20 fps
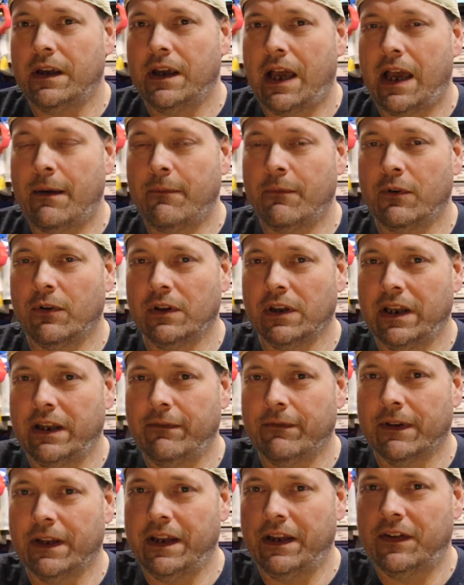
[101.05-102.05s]
I'm going to
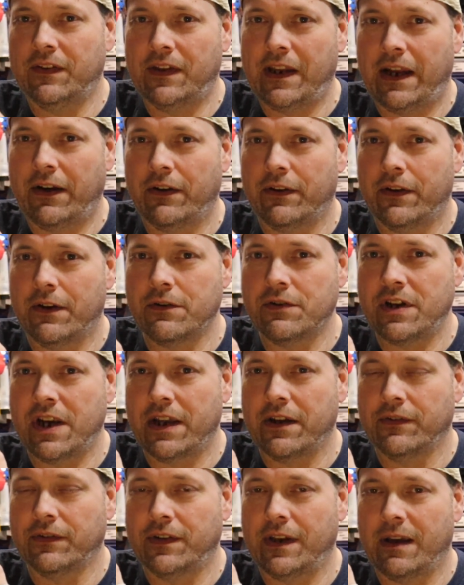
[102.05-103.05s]
leave links down to their
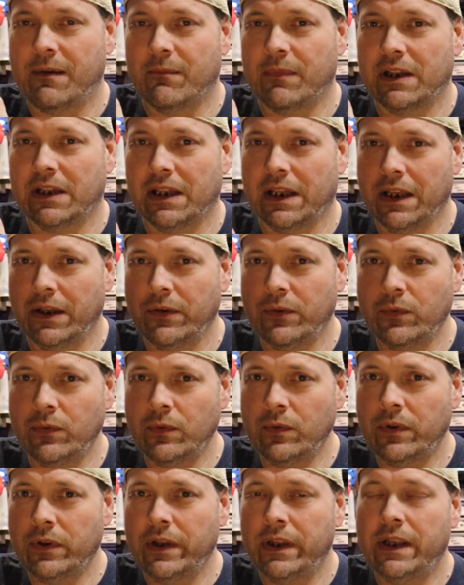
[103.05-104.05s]
channels down
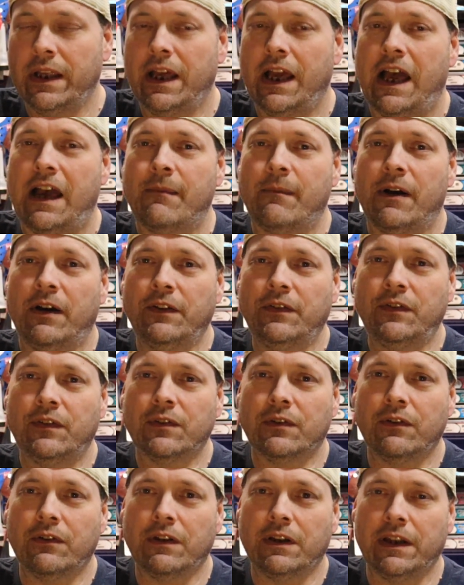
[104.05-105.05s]
below. I'm
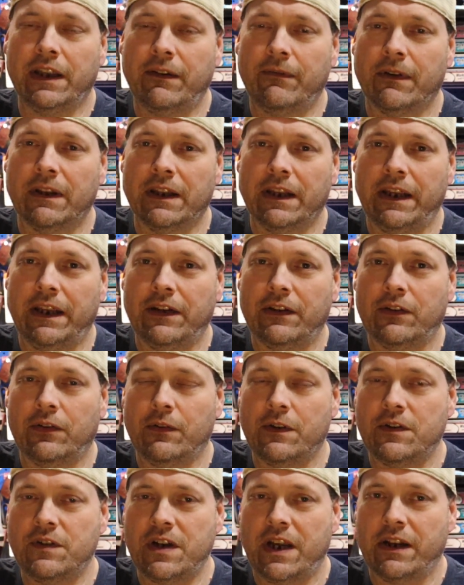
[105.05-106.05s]
also going to leave a link
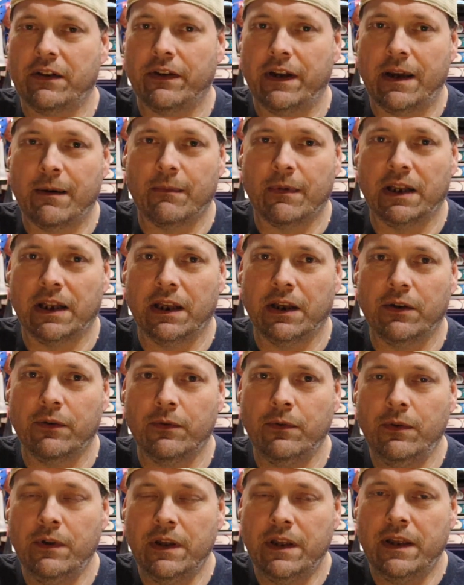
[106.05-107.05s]
to a channel down
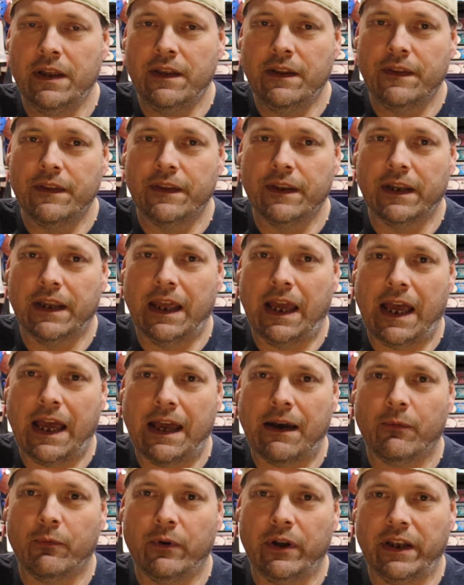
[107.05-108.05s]
below. The
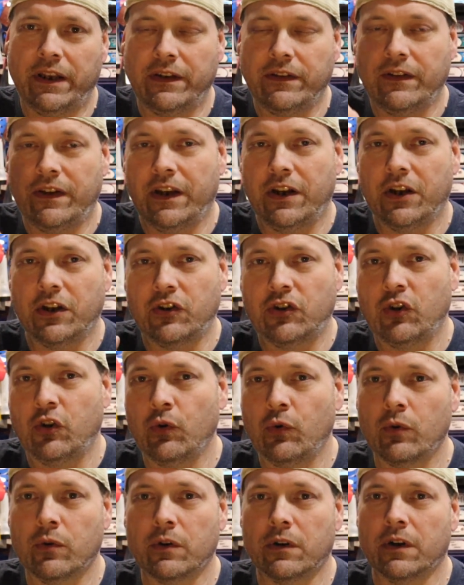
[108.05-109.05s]
guy went and did a
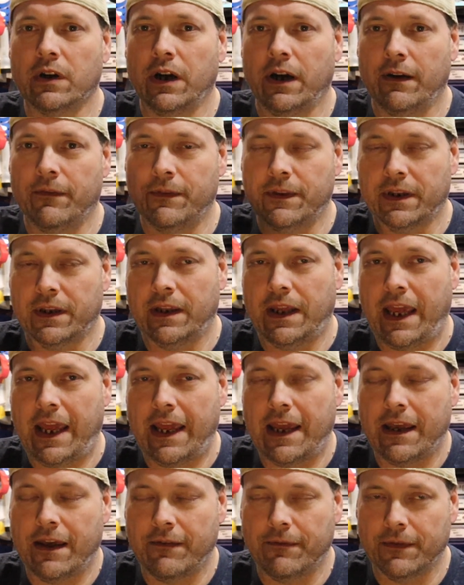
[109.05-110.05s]
tour of the
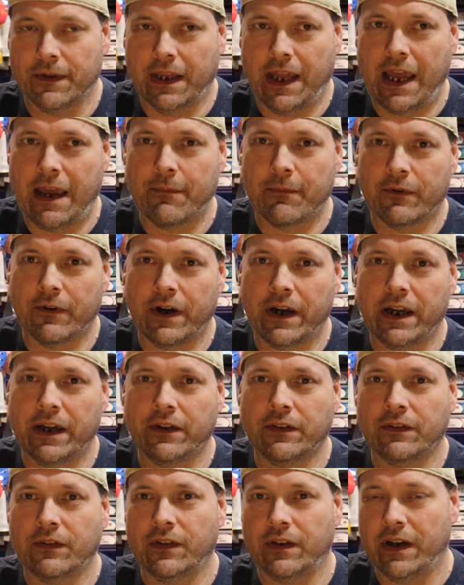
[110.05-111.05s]
camp, of the
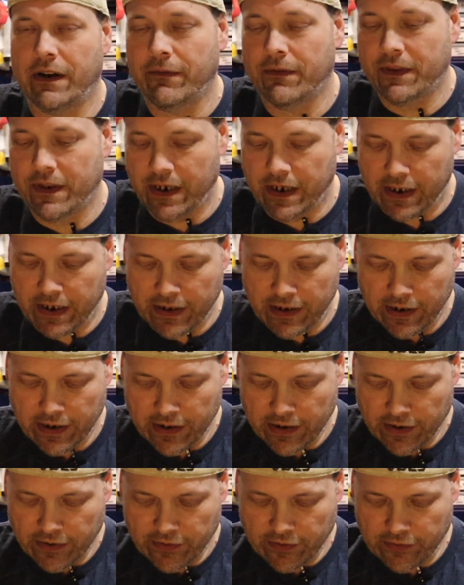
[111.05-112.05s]
campgrounds and everything.
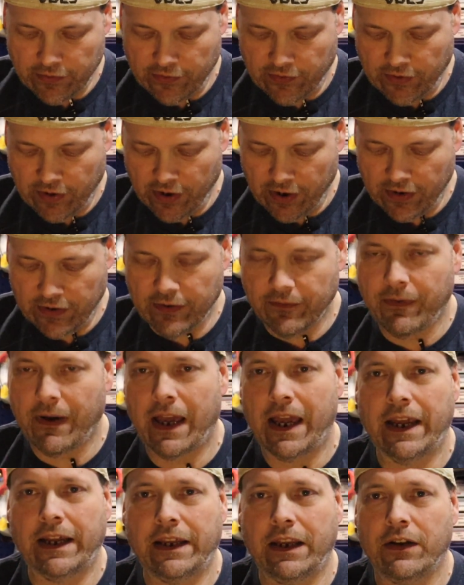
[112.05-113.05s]
There's tons of
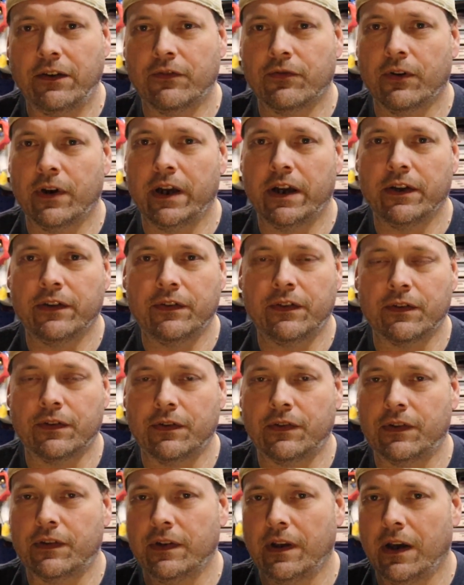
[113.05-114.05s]
hiking trails.
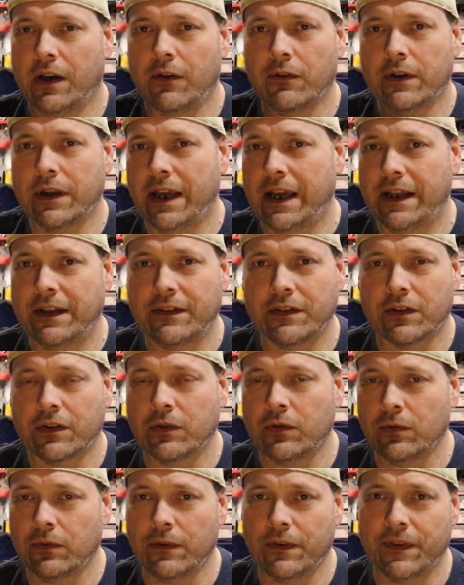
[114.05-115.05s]
There's all kinds of
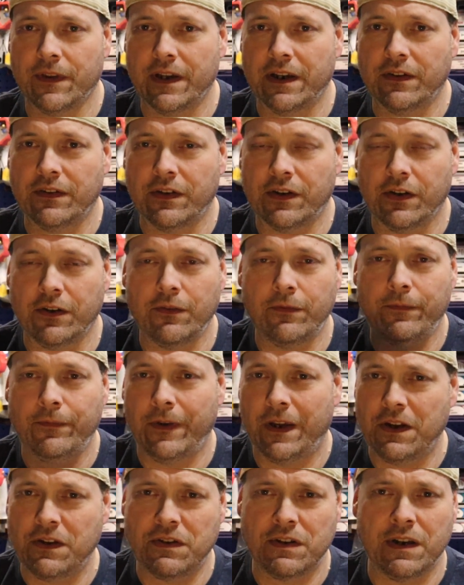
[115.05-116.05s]
cool things to do,
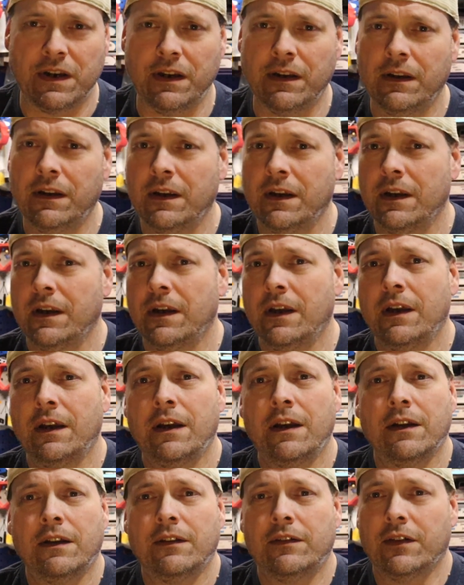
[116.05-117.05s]
fishing.
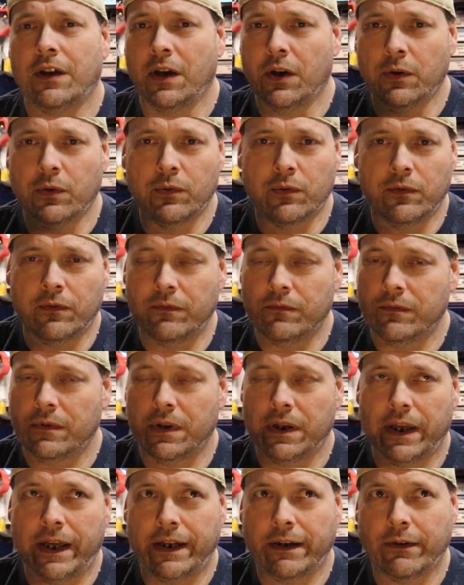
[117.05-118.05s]

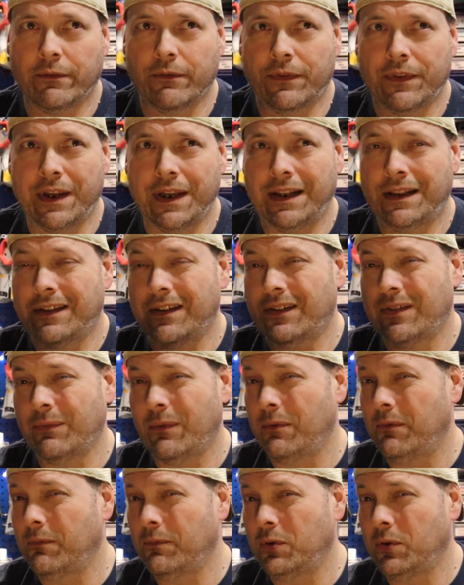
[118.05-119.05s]
So I don't think the
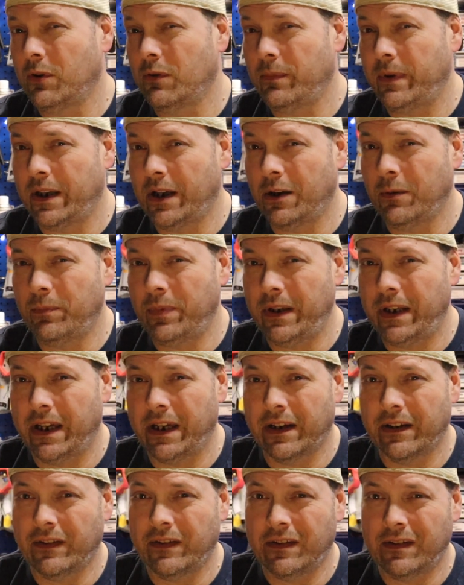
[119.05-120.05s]
swimming pool will be open
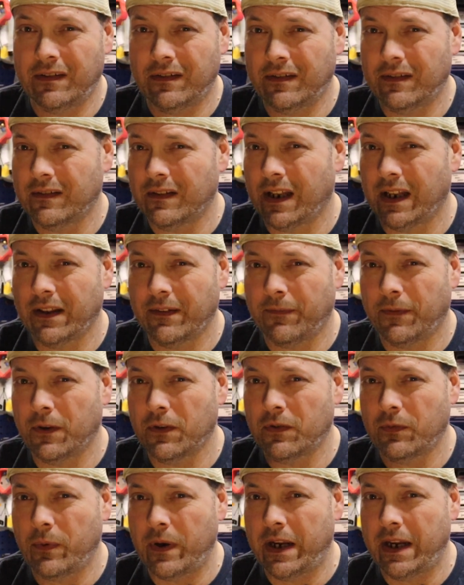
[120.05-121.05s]
yet because it's like the
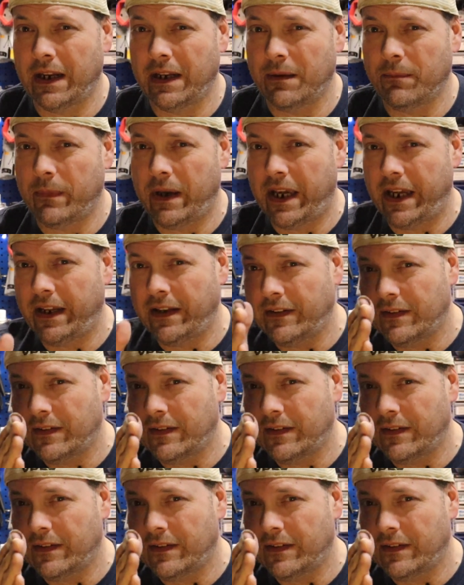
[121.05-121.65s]
first weekend in May.